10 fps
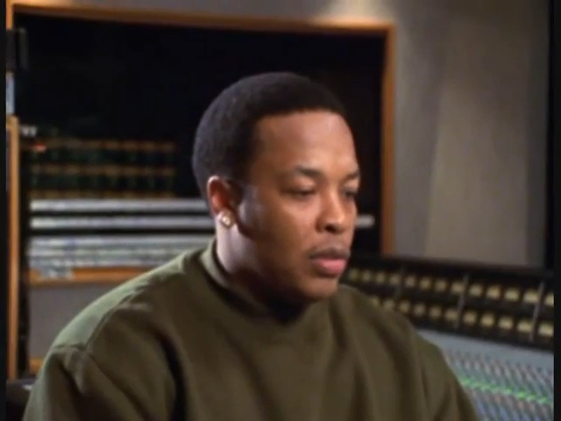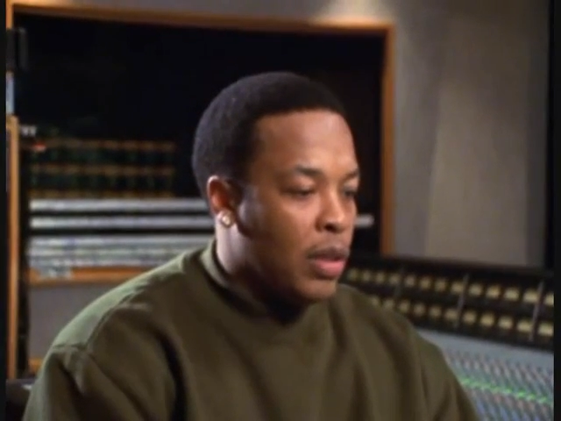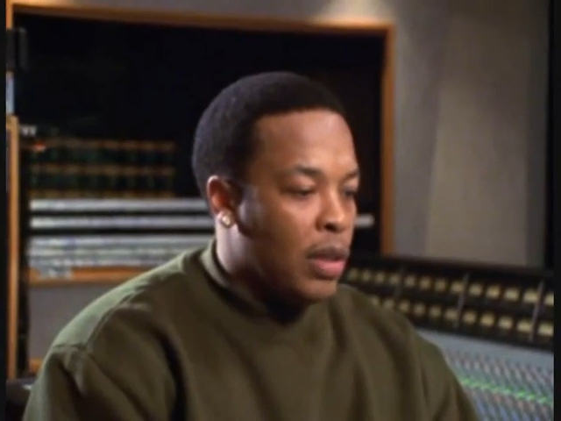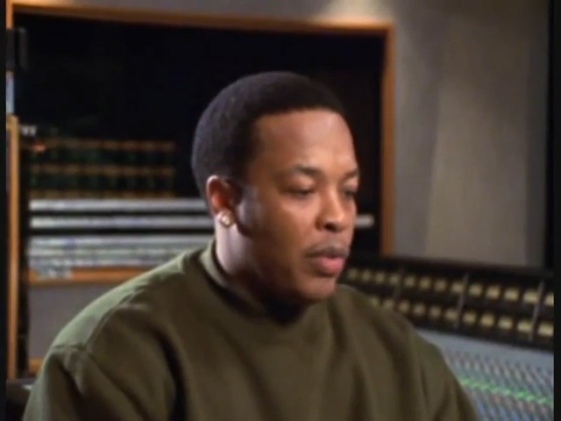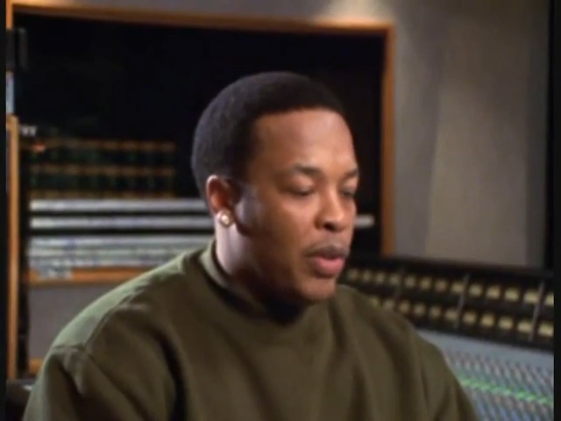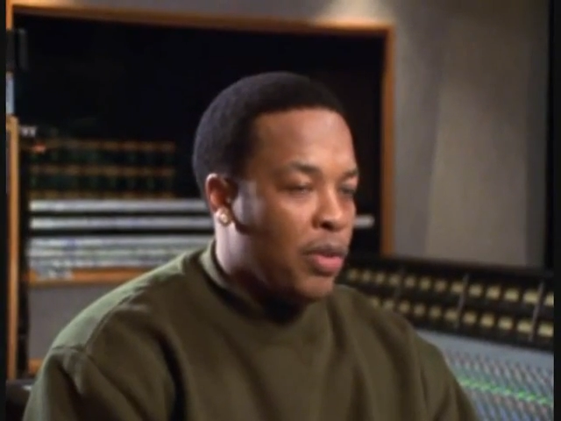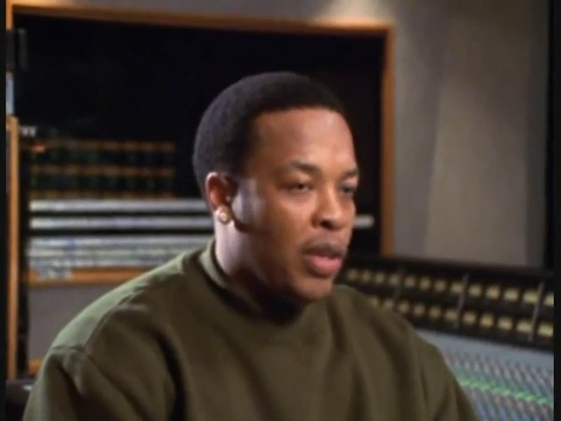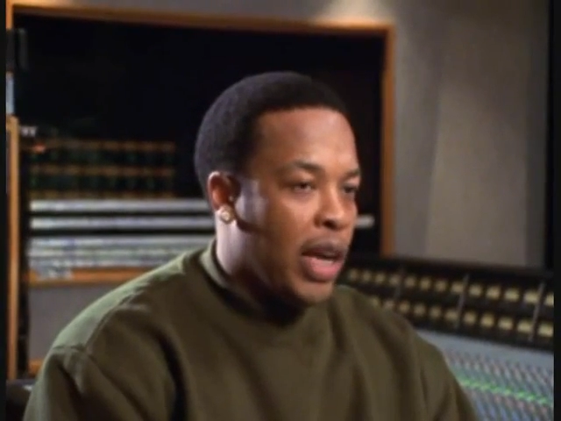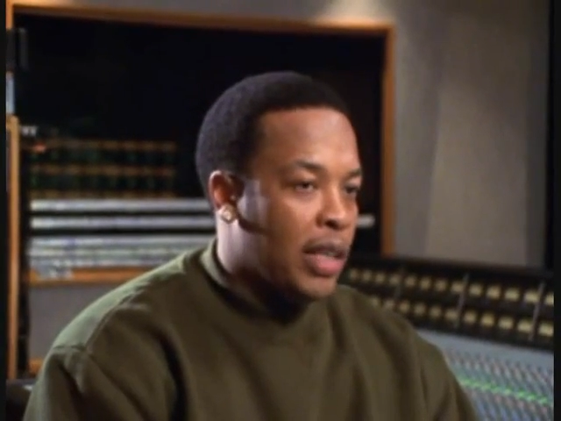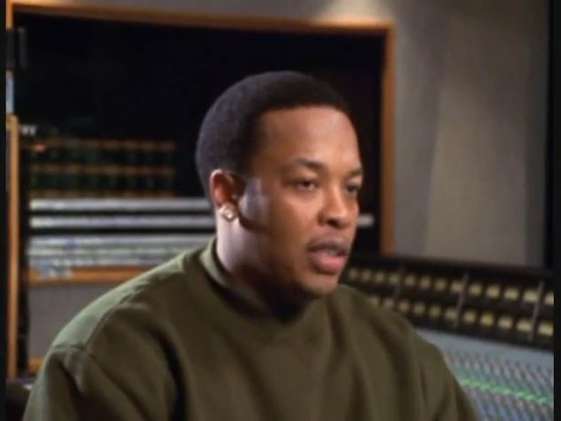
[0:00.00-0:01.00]
the
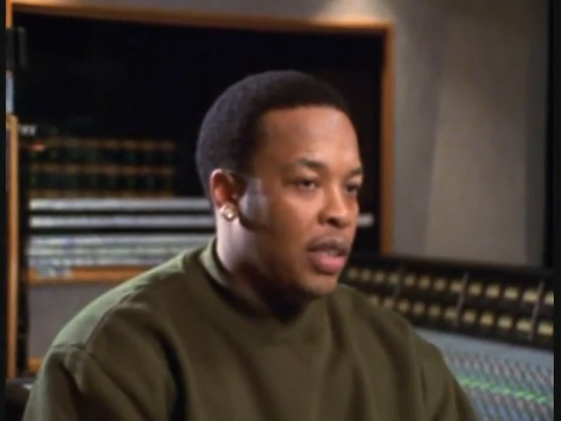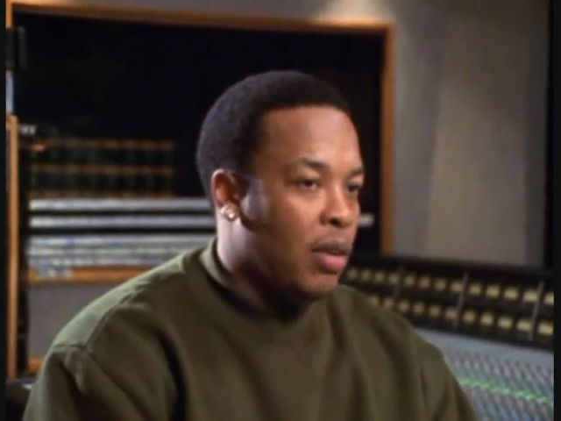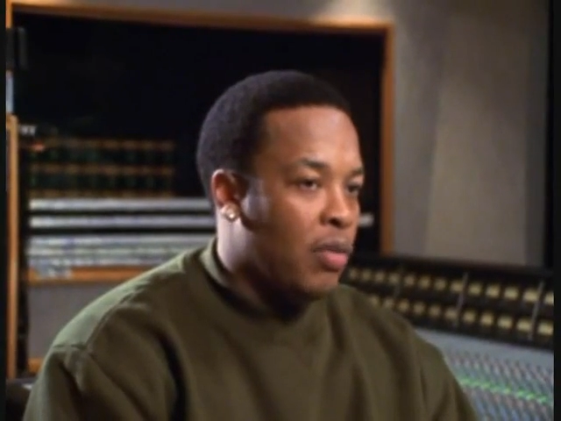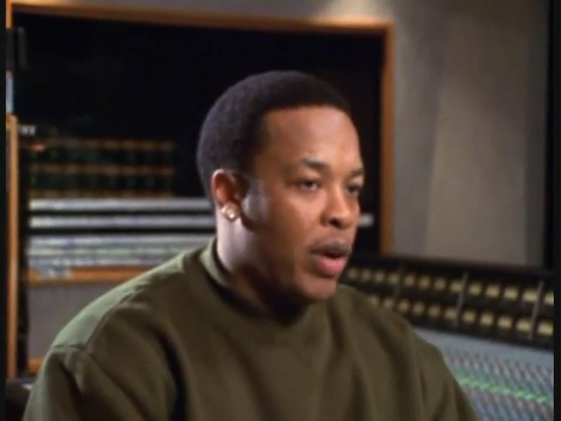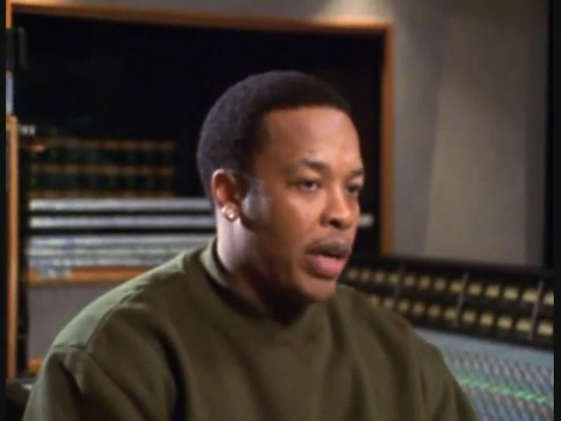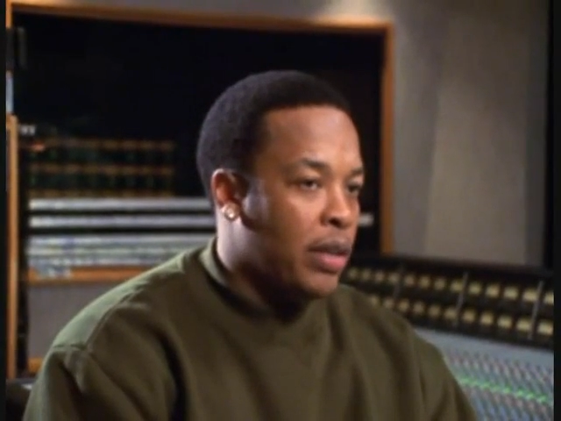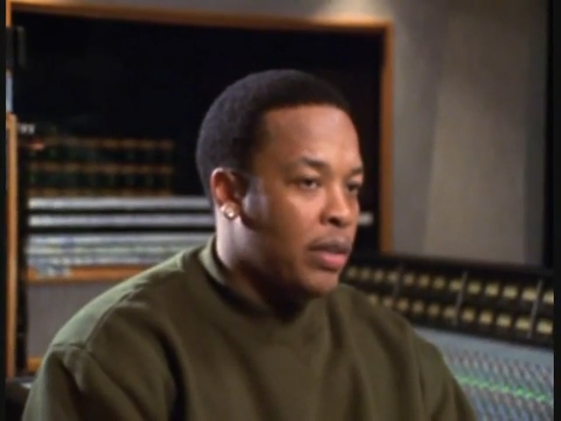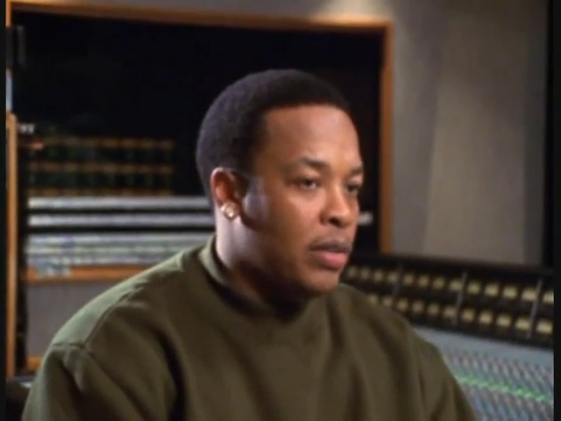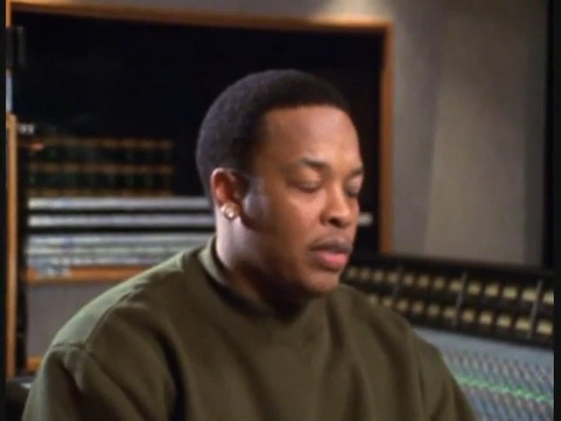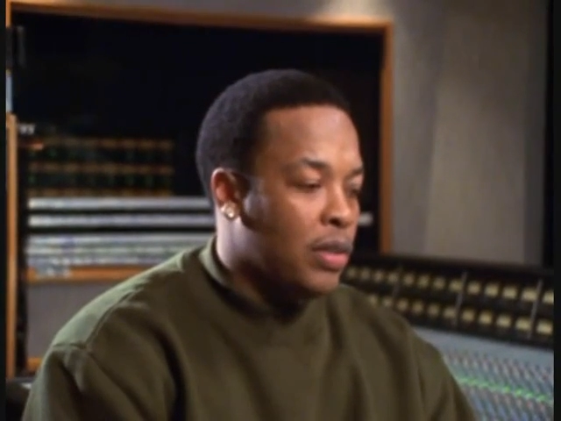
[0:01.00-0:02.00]
lyrical content on
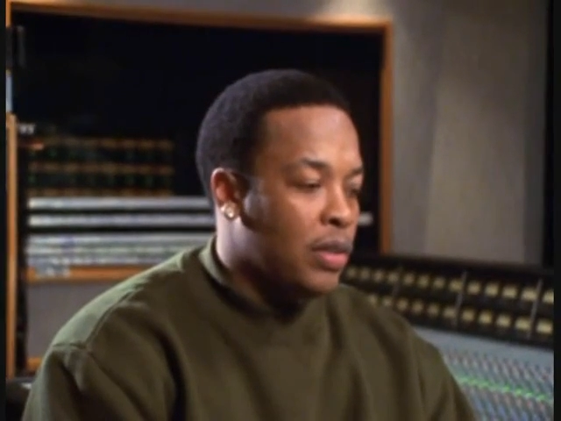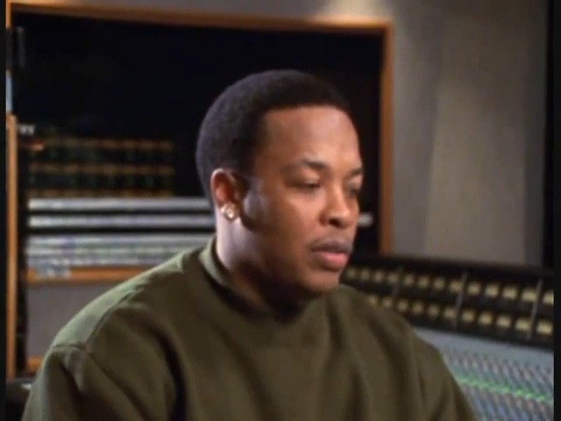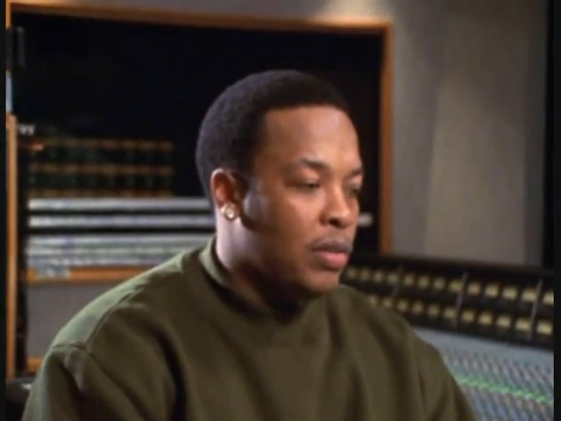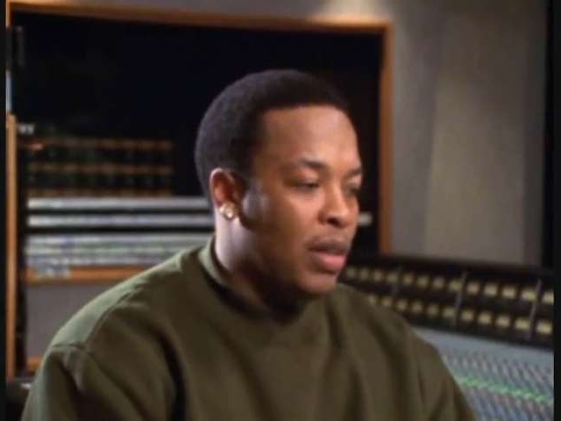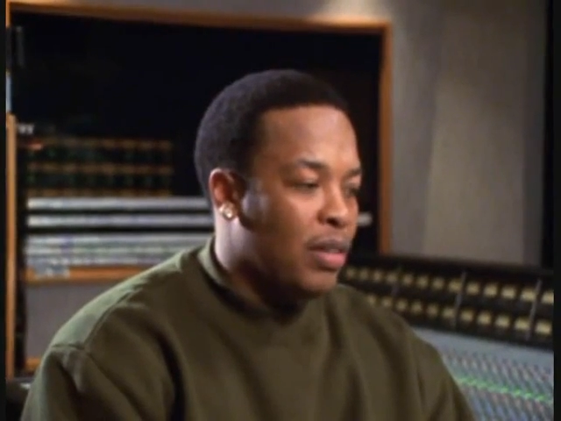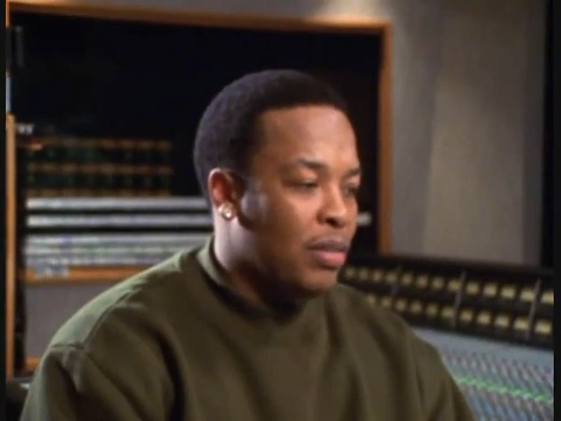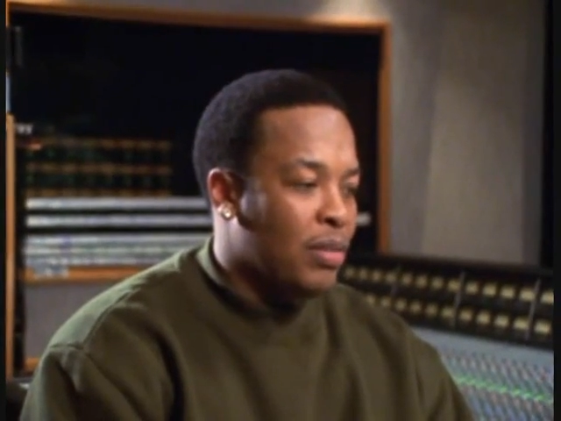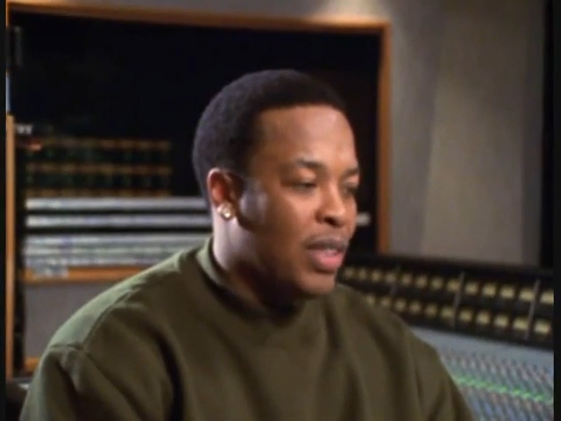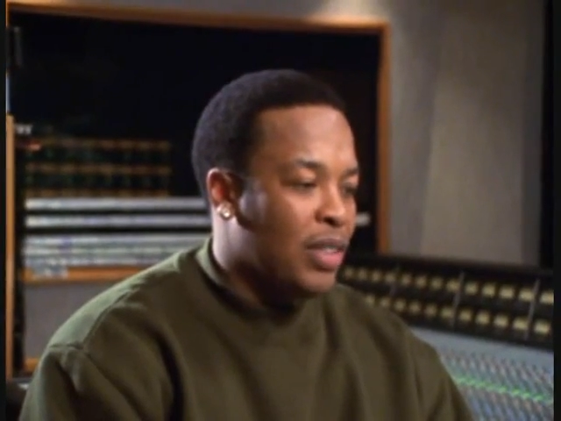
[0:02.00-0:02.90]
records, you know,